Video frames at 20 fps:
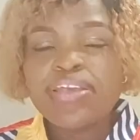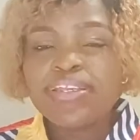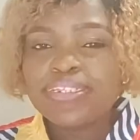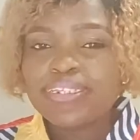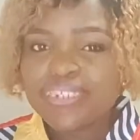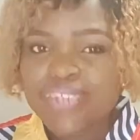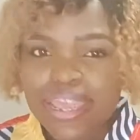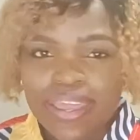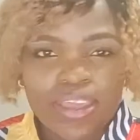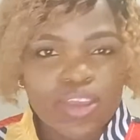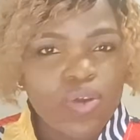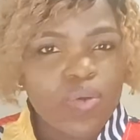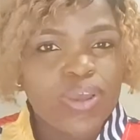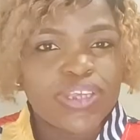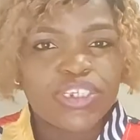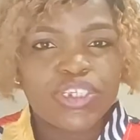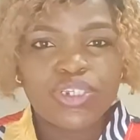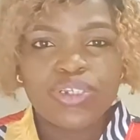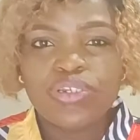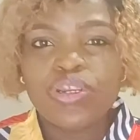Second
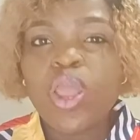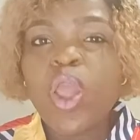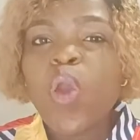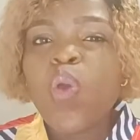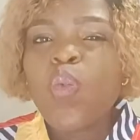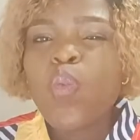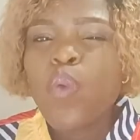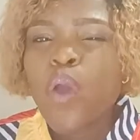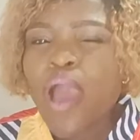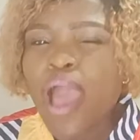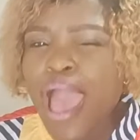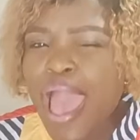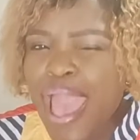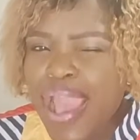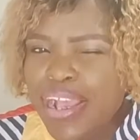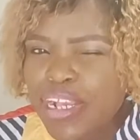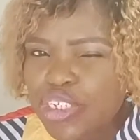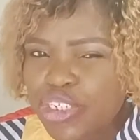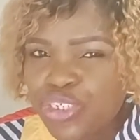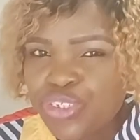question, what
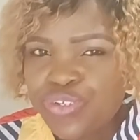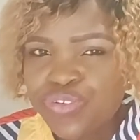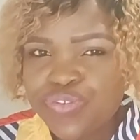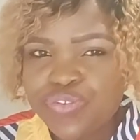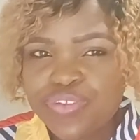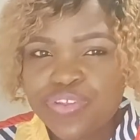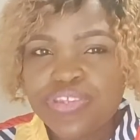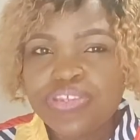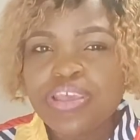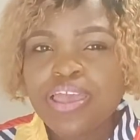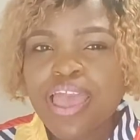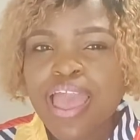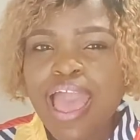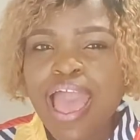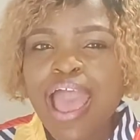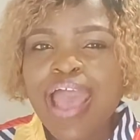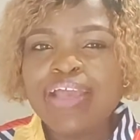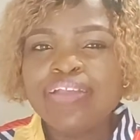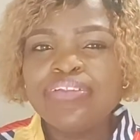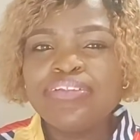actions
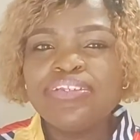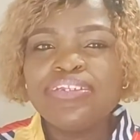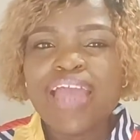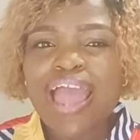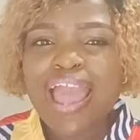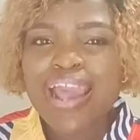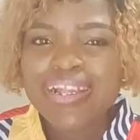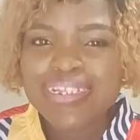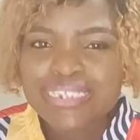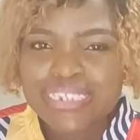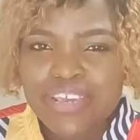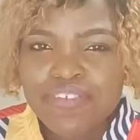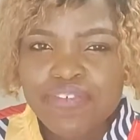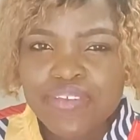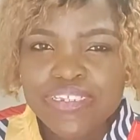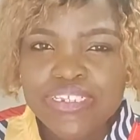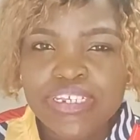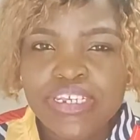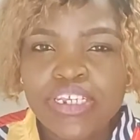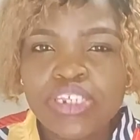and
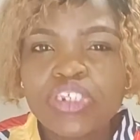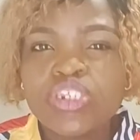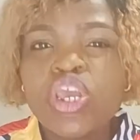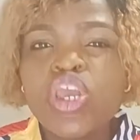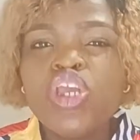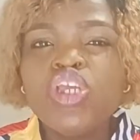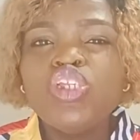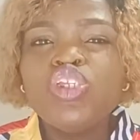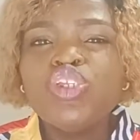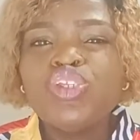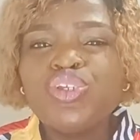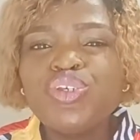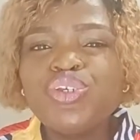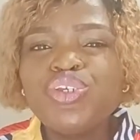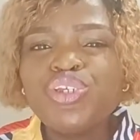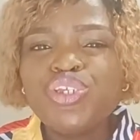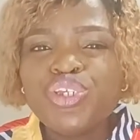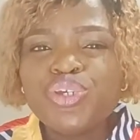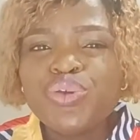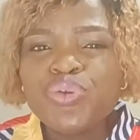activities
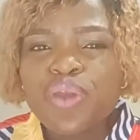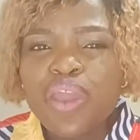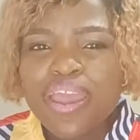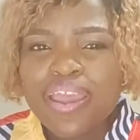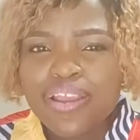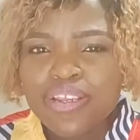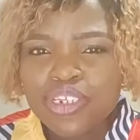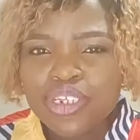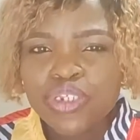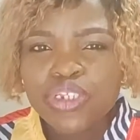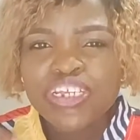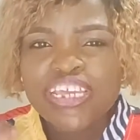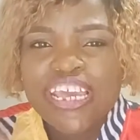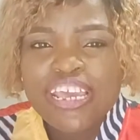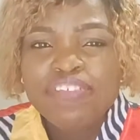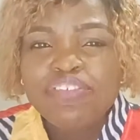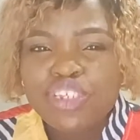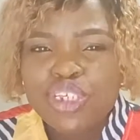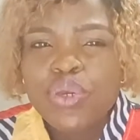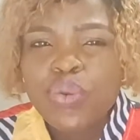
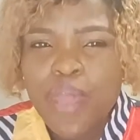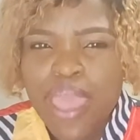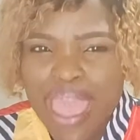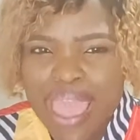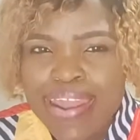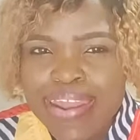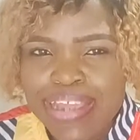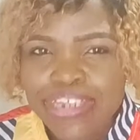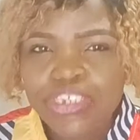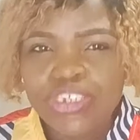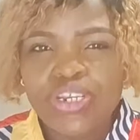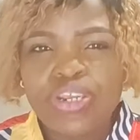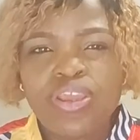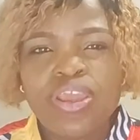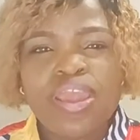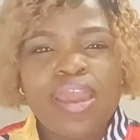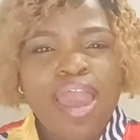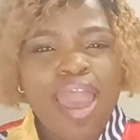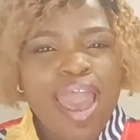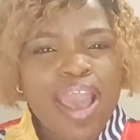gives you
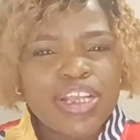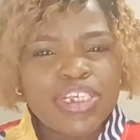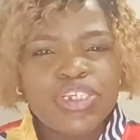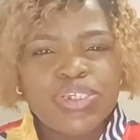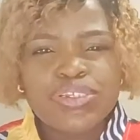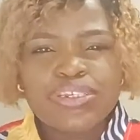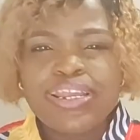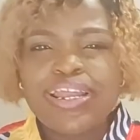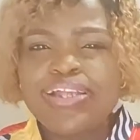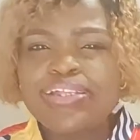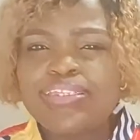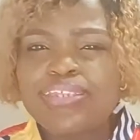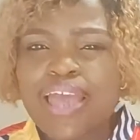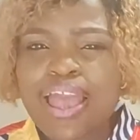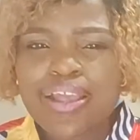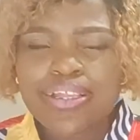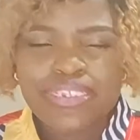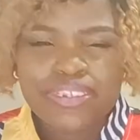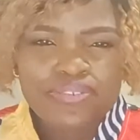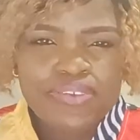energy? Actions and
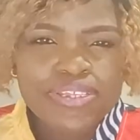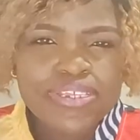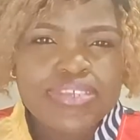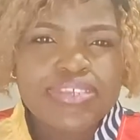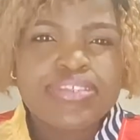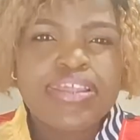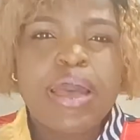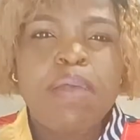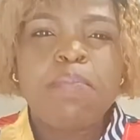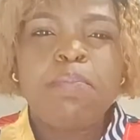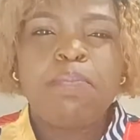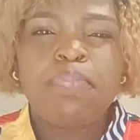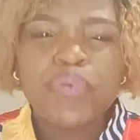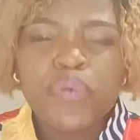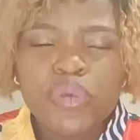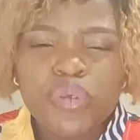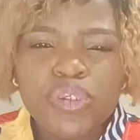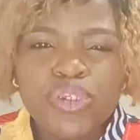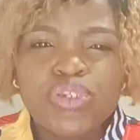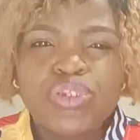activities that
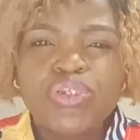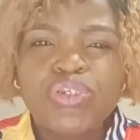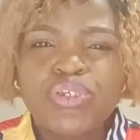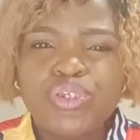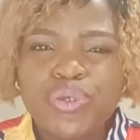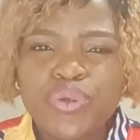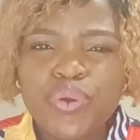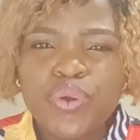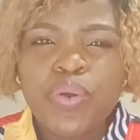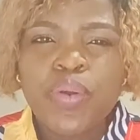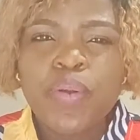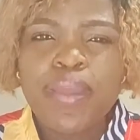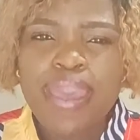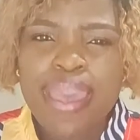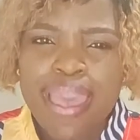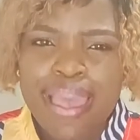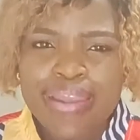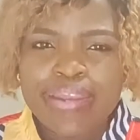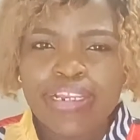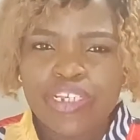boost your
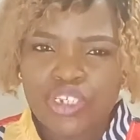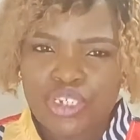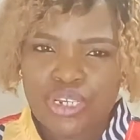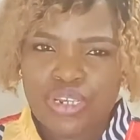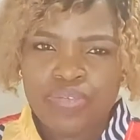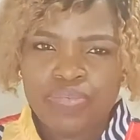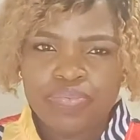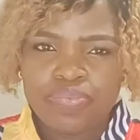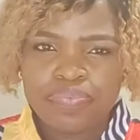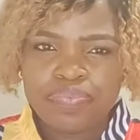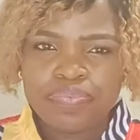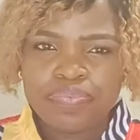energy.